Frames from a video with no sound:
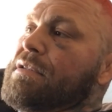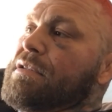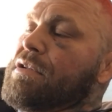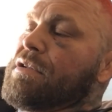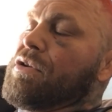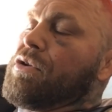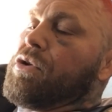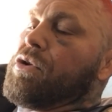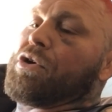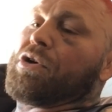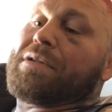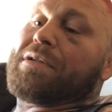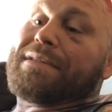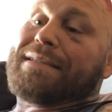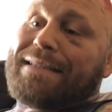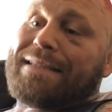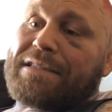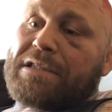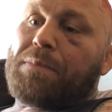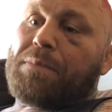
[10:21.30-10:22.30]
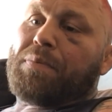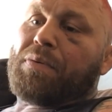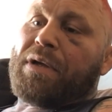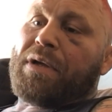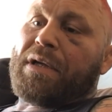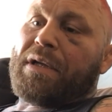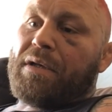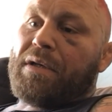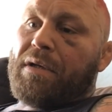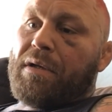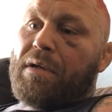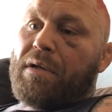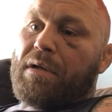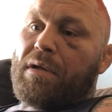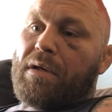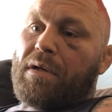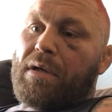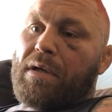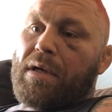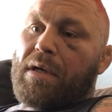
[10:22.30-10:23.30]
learn discipline
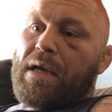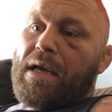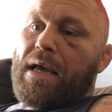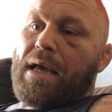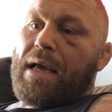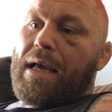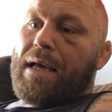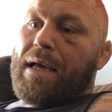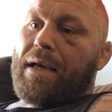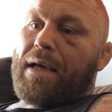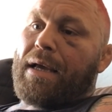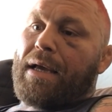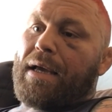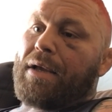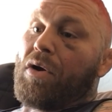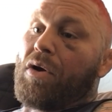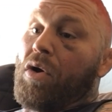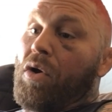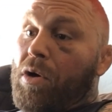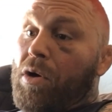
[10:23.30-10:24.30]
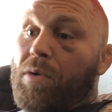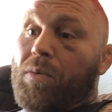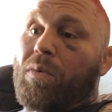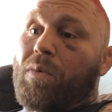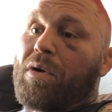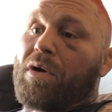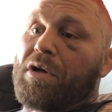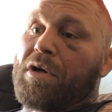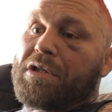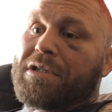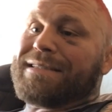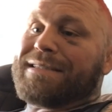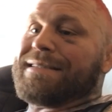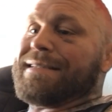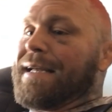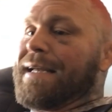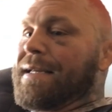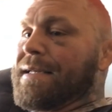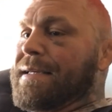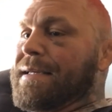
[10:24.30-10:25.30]
and hard work and
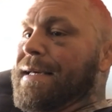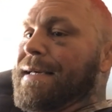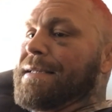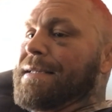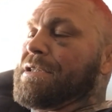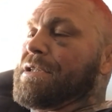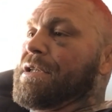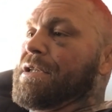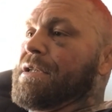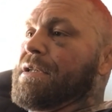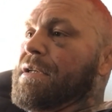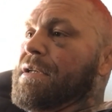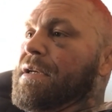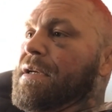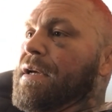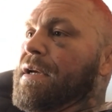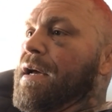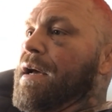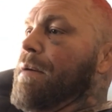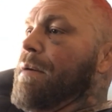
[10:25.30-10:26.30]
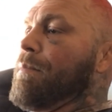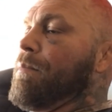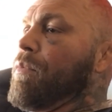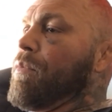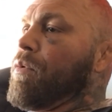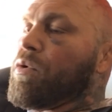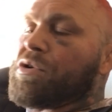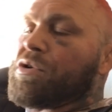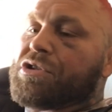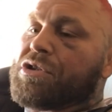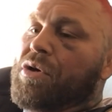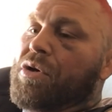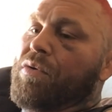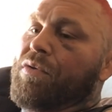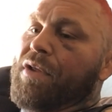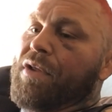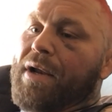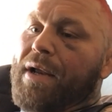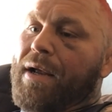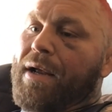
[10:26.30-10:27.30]
dedication, more so
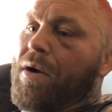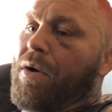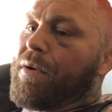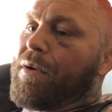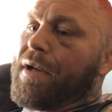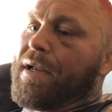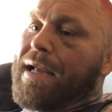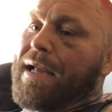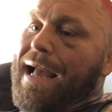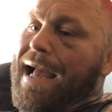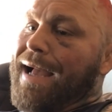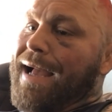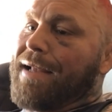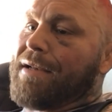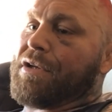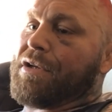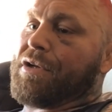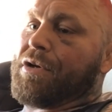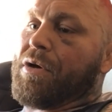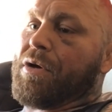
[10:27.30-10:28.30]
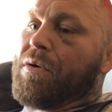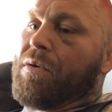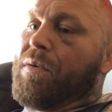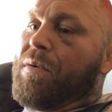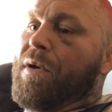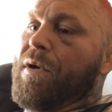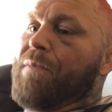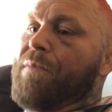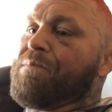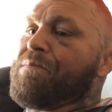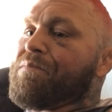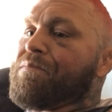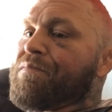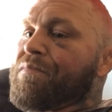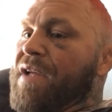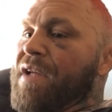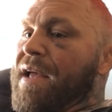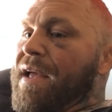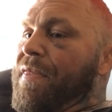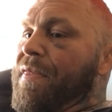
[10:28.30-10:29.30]
than I already had,
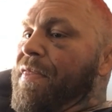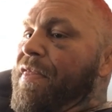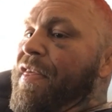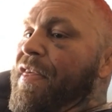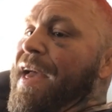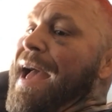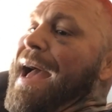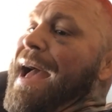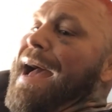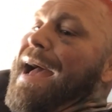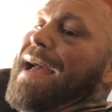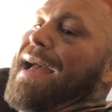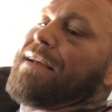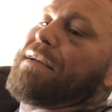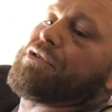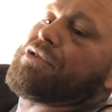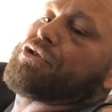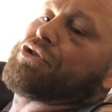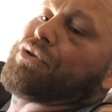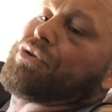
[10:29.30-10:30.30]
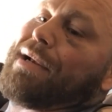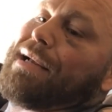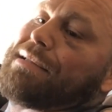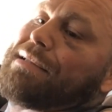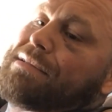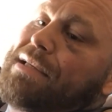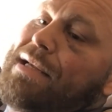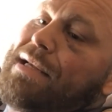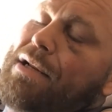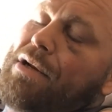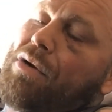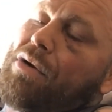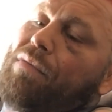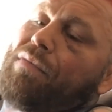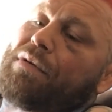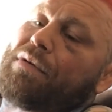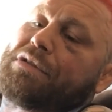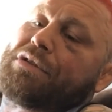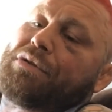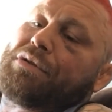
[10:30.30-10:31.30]
and that translated
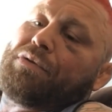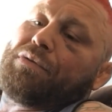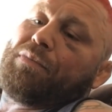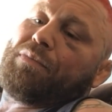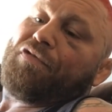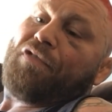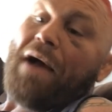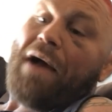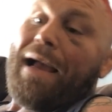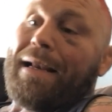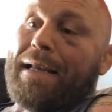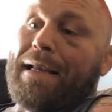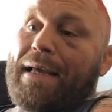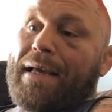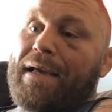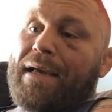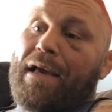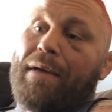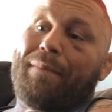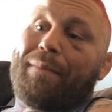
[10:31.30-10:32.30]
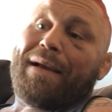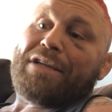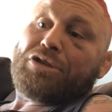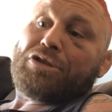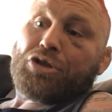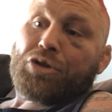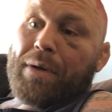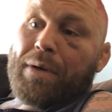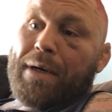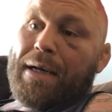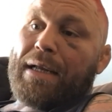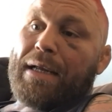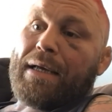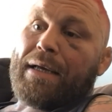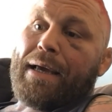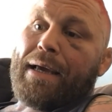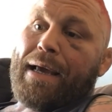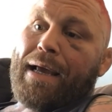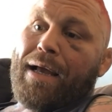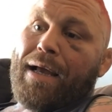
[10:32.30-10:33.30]
over to fighting and my training
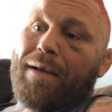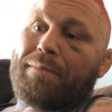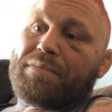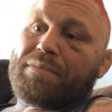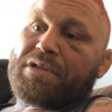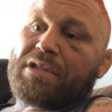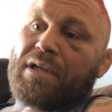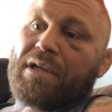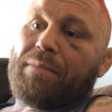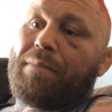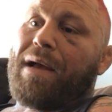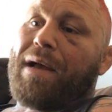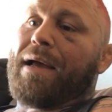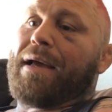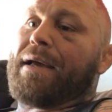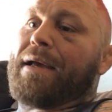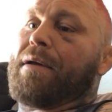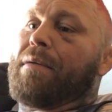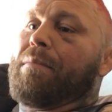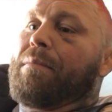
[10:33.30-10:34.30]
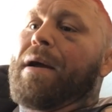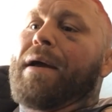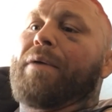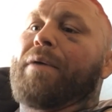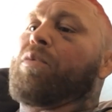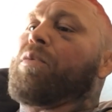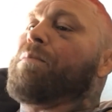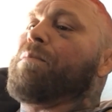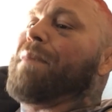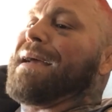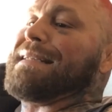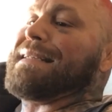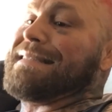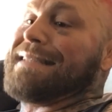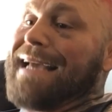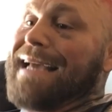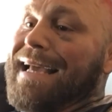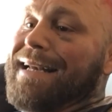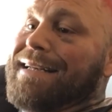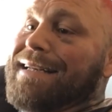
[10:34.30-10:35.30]
camps, my
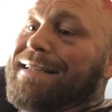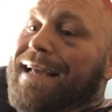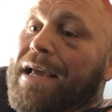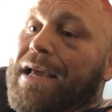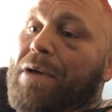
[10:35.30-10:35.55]
day-to-day